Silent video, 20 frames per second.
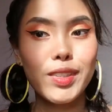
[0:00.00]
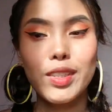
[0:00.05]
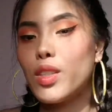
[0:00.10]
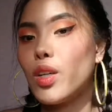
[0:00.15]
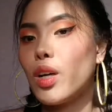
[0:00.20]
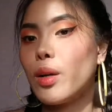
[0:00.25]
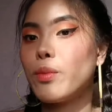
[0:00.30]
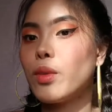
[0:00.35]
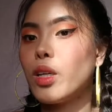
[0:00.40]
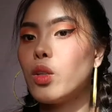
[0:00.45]
So
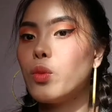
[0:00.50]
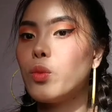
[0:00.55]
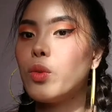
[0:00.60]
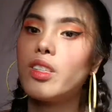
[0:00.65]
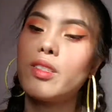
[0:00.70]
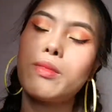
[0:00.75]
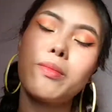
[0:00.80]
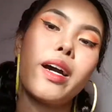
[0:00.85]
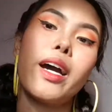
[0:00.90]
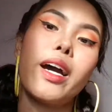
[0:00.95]
I'm done
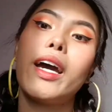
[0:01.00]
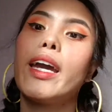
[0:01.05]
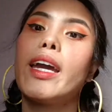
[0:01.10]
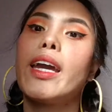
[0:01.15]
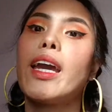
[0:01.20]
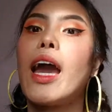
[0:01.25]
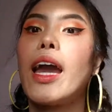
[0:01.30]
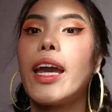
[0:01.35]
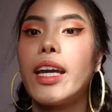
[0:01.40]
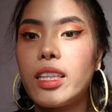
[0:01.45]
with
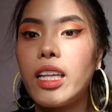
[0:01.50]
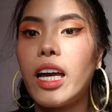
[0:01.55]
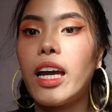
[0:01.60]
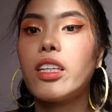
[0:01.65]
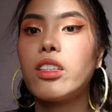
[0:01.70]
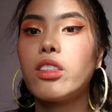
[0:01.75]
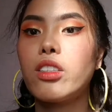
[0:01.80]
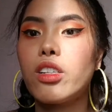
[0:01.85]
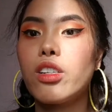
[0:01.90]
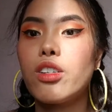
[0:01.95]
my
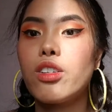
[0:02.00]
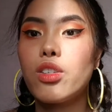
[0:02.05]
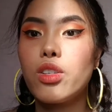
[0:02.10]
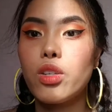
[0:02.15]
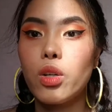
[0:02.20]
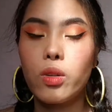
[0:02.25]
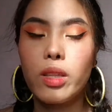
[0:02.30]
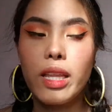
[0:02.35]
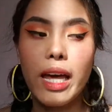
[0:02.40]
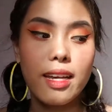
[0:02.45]
eyeliner.
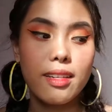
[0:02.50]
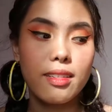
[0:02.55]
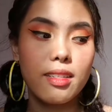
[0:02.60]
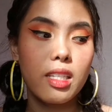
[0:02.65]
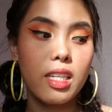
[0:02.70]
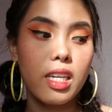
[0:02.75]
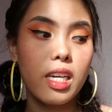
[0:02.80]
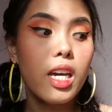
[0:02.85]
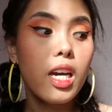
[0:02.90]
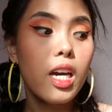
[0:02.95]
So
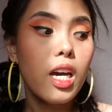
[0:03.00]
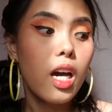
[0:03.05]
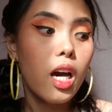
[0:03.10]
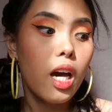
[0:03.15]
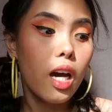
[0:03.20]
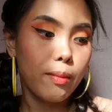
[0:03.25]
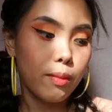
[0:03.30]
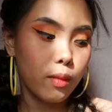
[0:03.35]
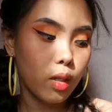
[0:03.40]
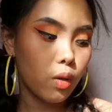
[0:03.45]
lastly,
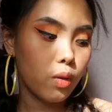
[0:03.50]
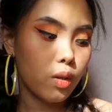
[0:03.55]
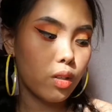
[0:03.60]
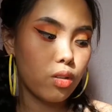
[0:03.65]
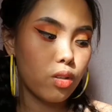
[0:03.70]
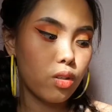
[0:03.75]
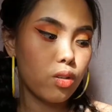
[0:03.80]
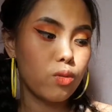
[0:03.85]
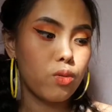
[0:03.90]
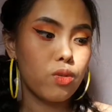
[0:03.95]
I'm going
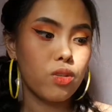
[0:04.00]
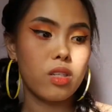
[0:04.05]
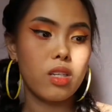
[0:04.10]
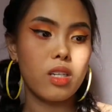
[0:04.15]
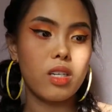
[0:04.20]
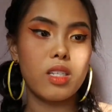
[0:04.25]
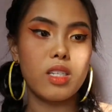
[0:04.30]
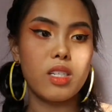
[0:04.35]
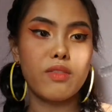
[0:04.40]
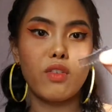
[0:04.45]
to use
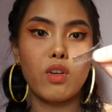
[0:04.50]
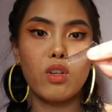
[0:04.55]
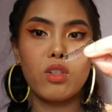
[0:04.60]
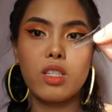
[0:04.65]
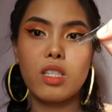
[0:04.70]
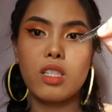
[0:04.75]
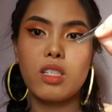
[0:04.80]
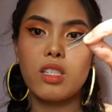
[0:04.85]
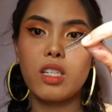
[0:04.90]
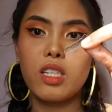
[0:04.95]
this
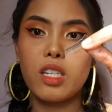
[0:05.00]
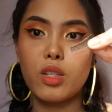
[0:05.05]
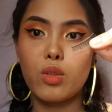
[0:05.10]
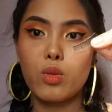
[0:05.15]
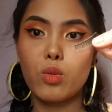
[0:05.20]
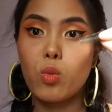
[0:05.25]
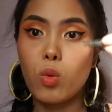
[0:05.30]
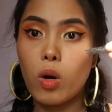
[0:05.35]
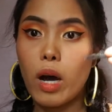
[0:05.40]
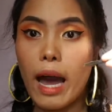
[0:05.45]
falsies that I
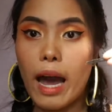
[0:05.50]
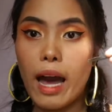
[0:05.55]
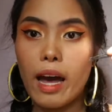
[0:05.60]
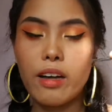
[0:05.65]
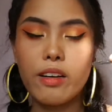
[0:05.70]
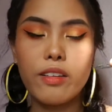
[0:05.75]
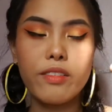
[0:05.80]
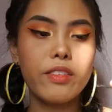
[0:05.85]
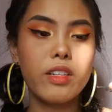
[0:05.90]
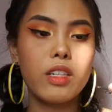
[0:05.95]
do
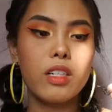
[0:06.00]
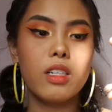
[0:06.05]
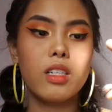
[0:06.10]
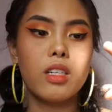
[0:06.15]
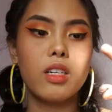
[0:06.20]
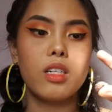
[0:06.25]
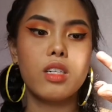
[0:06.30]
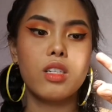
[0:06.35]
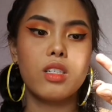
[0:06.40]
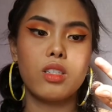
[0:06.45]
have.
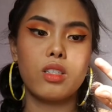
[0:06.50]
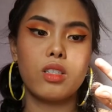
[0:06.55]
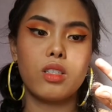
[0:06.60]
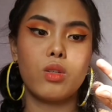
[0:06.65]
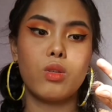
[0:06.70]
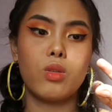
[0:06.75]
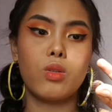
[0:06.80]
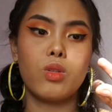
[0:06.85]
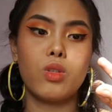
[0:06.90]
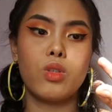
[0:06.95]

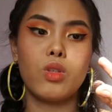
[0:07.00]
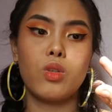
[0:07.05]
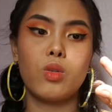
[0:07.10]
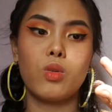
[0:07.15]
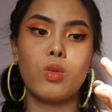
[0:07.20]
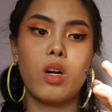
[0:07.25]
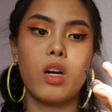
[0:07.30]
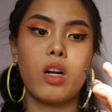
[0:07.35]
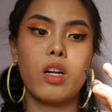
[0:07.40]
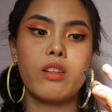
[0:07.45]
So
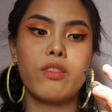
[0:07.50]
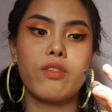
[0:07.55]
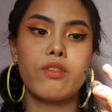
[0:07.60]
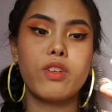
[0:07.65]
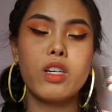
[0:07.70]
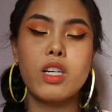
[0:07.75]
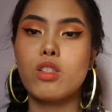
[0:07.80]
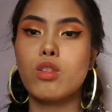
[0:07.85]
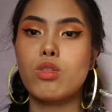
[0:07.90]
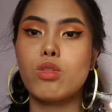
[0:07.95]
you are
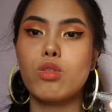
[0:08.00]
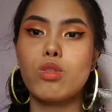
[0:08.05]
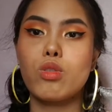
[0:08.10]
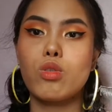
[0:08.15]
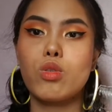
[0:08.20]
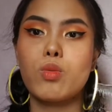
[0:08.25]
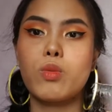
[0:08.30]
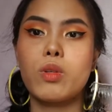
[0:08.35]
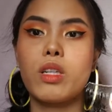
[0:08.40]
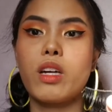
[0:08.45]
free to
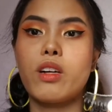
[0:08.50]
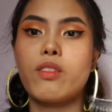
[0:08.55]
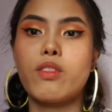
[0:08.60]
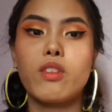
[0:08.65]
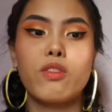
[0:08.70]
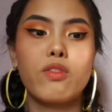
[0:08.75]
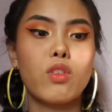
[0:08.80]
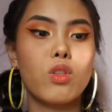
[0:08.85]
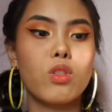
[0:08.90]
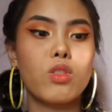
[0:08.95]
use whatever
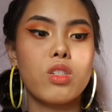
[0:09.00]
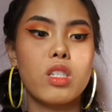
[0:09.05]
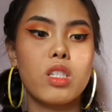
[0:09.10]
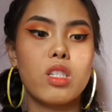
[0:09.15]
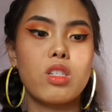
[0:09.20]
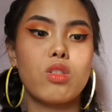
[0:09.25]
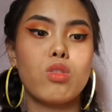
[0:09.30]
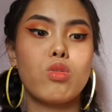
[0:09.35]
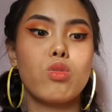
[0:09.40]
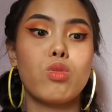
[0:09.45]

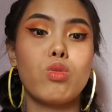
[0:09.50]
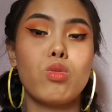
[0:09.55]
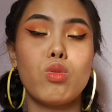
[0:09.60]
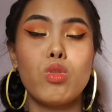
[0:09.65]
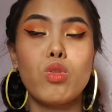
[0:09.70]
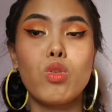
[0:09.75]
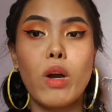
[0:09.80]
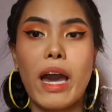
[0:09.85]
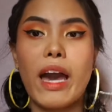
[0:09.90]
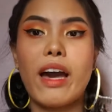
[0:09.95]
falsies
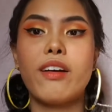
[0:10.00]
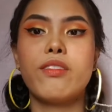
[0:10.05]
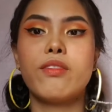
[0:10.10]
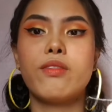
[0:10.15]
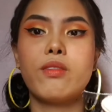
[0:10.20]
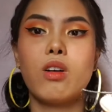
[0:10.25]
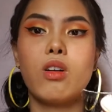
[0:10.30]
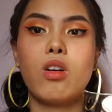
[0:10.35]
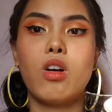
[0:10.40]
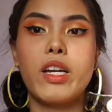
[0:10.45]
you have
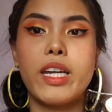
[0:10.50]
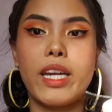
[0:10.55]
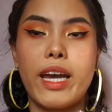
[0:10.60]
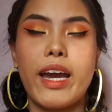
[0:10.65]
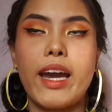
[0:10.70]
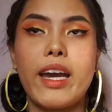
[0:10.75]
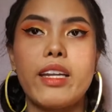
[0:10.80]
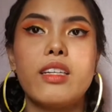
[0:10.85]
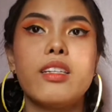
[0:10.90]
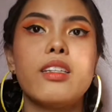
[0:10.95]
on
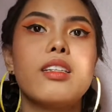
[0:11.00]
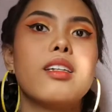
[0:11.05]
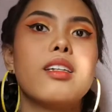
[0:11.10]
hand.